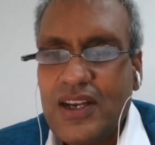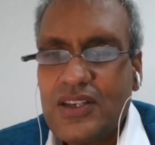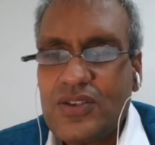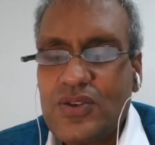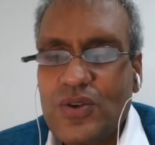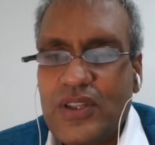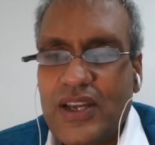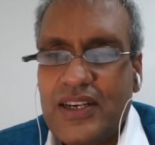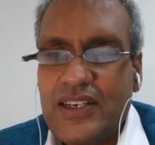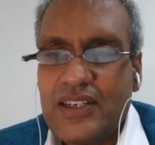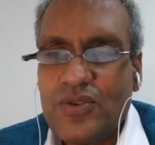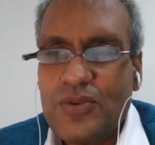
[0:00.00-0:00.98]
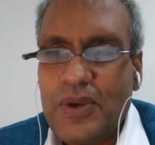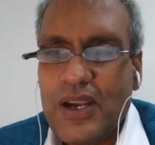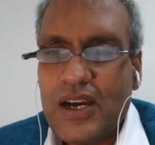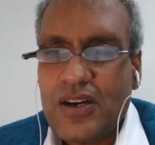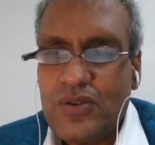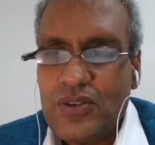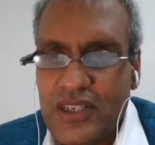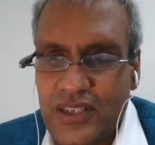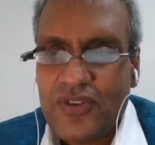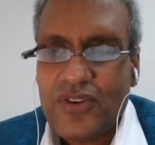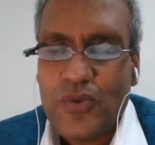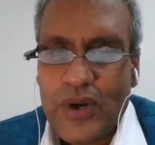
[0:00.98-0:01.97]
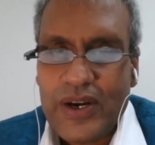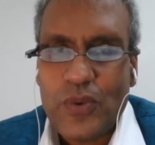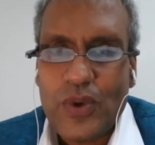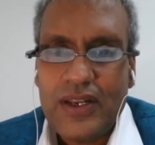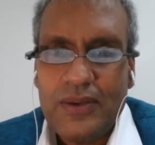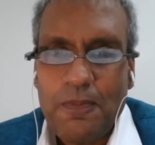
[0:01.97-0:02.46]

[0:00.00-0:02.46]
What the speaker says: so that it could be accounted for very well,